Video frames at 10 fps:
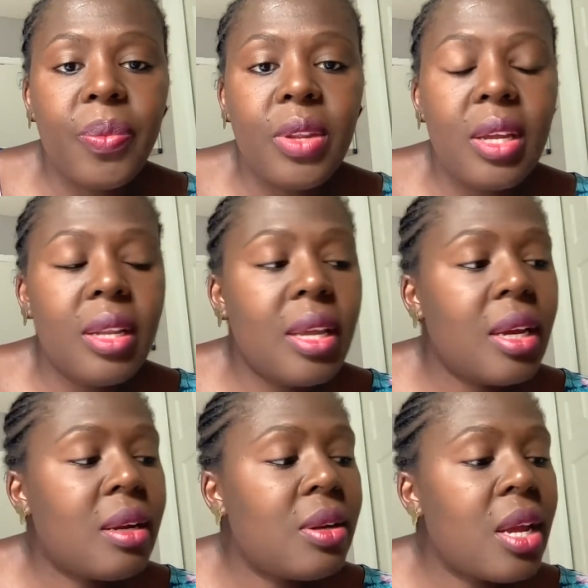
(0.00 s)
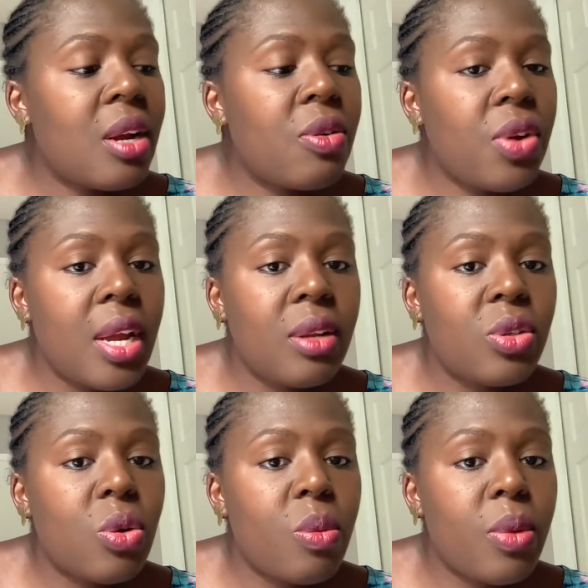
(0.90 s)
they create
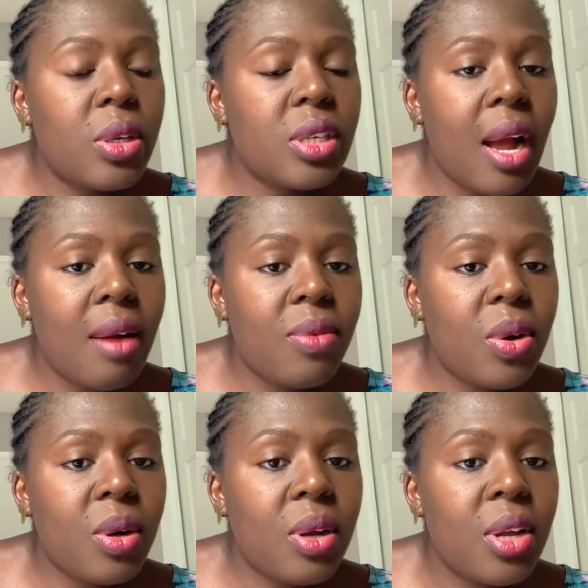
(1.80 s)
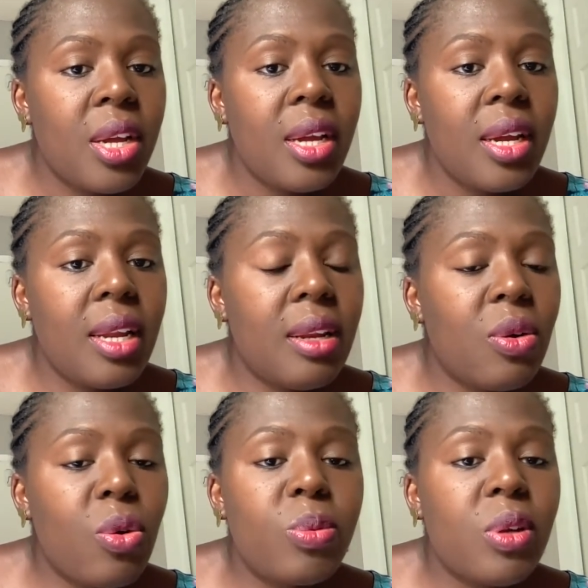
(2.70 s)
so much havoc in
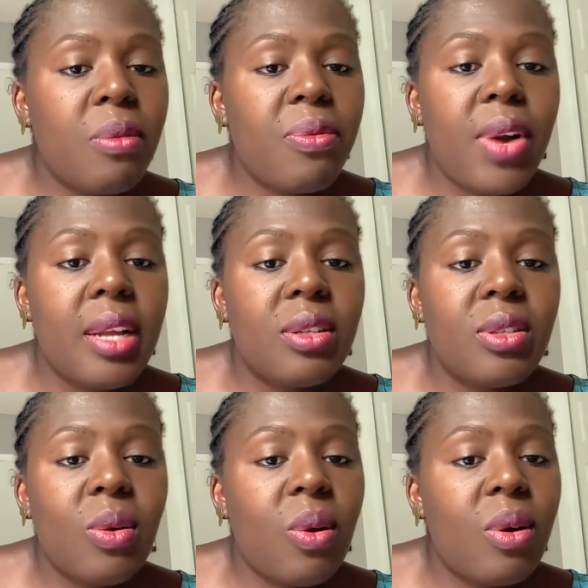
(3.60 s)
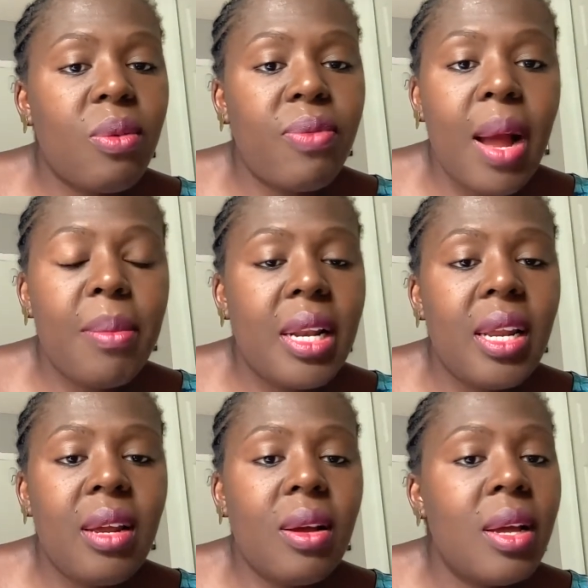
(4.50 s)
groups of friends or
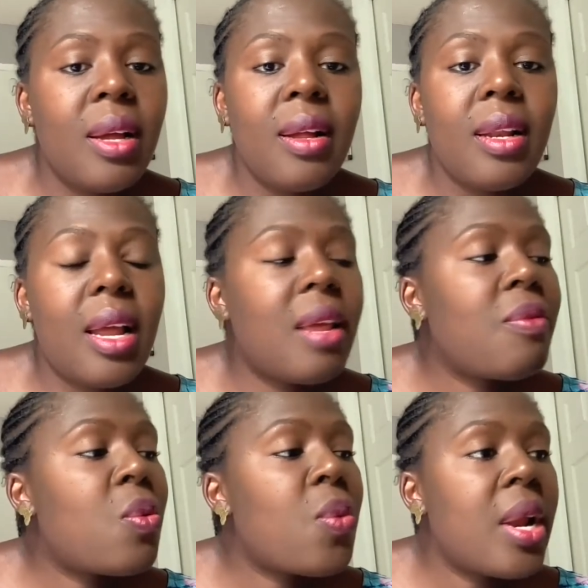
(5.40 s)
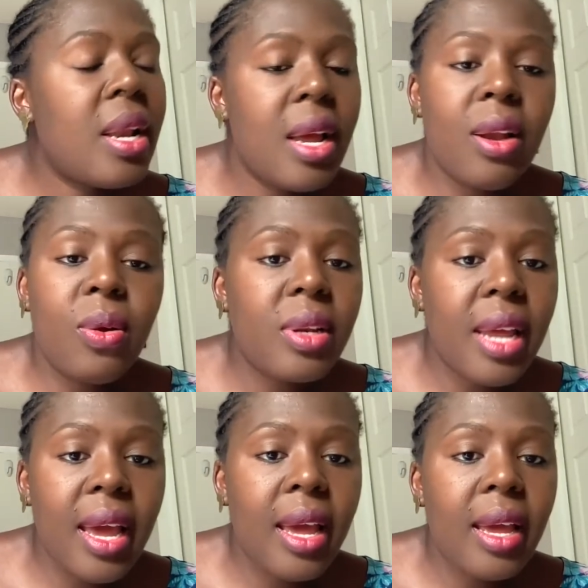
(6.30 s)
family that even when they are not
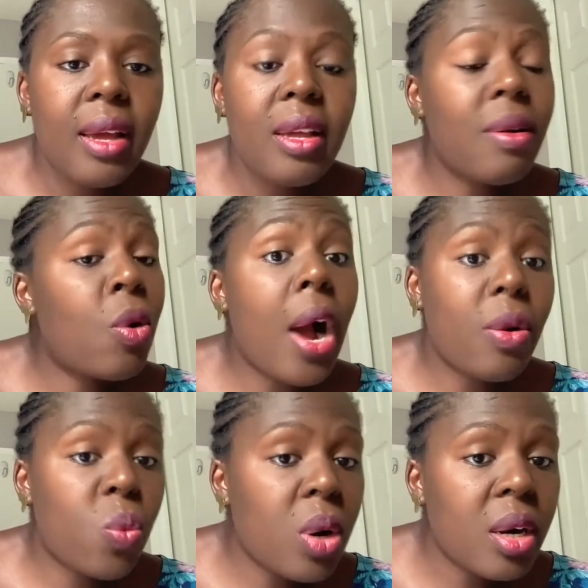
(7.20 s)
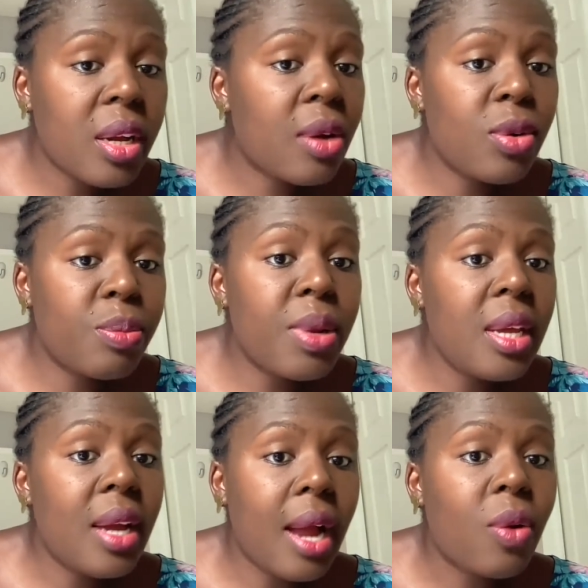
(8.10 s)
there, or at work, it could
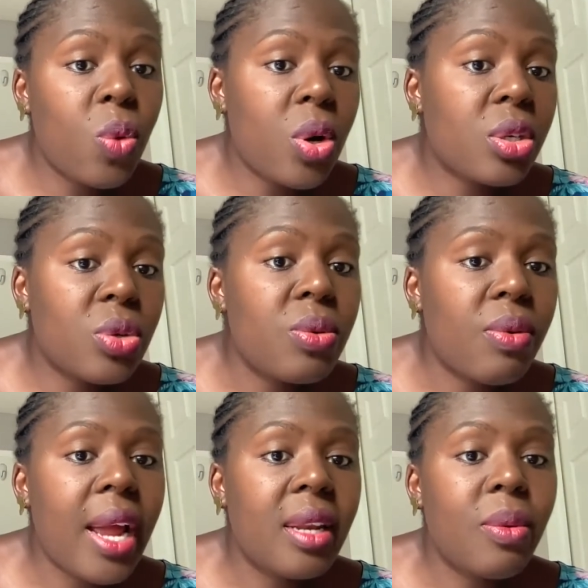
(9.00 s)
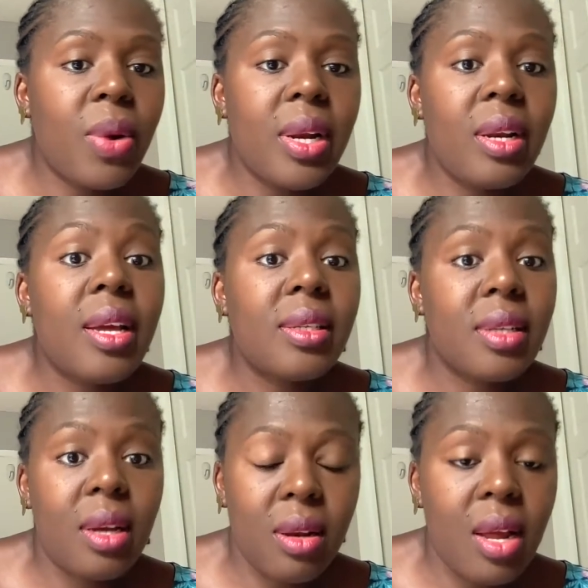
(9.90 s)
be at work too, right? When
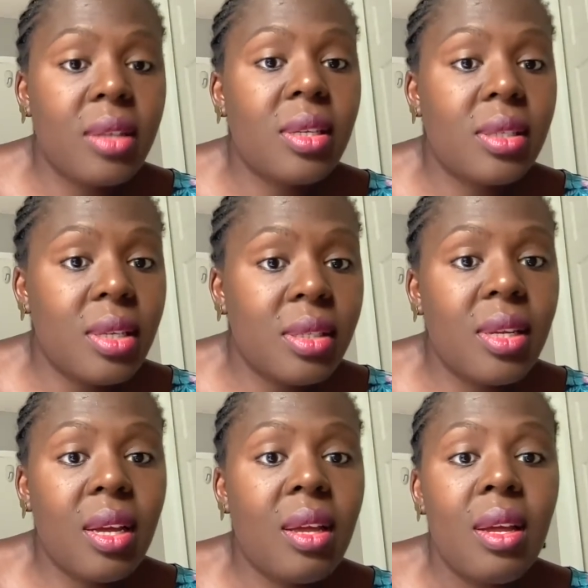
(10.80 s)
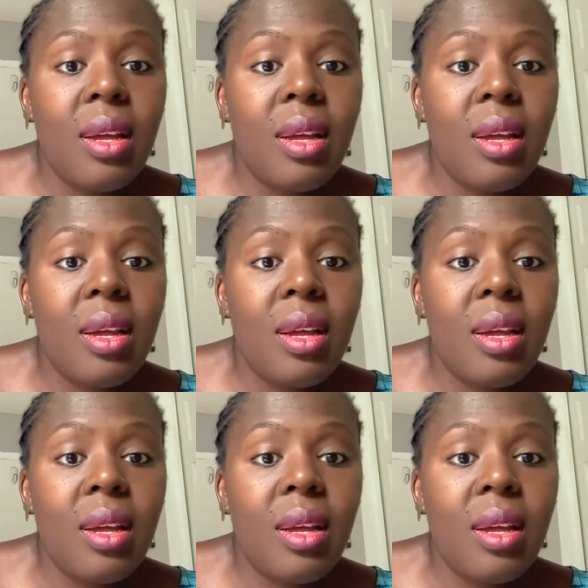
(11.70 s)
there's a narcissistic